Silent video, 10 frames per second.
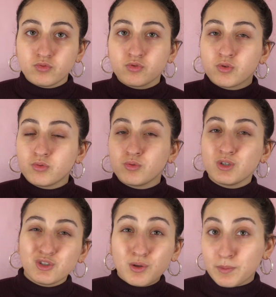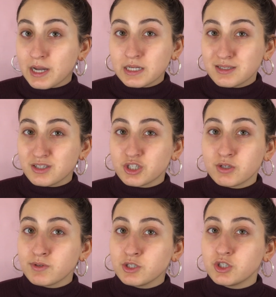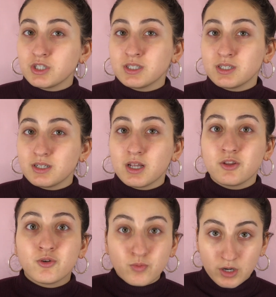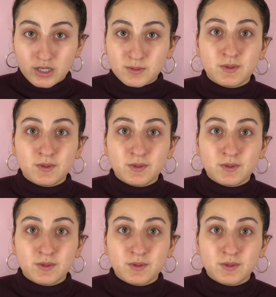So it's not bad. The shade range isn't the worst,